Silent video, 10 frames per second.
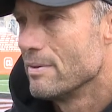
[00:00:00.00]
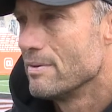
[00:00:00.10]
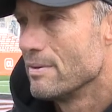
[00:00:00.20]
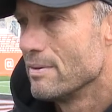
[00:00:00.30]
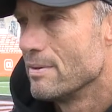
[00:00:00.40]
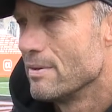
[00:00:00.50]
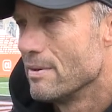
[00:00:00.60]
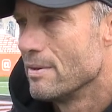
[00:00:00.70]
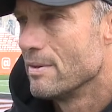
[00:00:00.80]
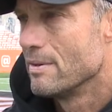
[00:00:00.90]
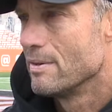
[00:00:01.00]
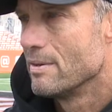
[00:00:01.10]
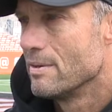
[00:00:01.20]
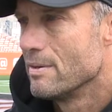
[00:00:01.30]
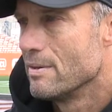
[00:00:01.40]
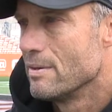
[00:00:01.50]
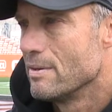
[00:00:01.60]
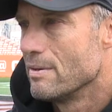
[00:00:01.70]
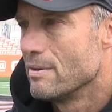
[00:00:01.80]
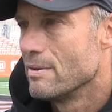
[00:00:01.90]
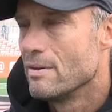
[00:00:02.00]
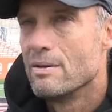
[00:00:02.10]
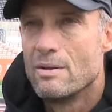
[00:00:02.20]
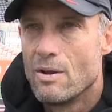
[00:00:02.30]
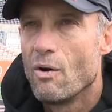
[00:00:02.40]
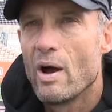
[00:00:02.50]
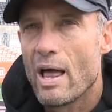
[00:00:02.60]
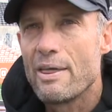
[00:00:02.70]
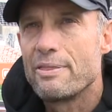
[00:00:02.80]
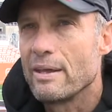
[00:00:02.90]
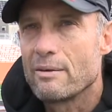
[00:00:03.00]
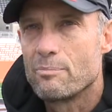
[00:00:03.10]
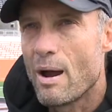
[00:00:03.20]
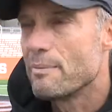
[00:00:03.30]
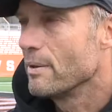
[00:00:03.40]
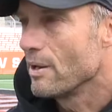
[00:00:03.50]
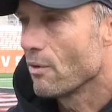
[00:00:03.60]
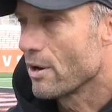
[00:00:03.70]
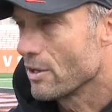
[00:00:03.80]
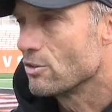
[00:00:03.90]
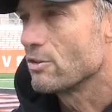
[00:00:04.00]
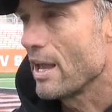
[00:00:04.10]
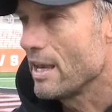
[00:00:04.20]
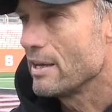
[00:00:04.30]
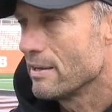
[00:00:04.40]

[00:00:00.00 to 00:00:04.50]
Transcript: in your tenure, or explain what you meant by that? Well, I think probably Oregon State.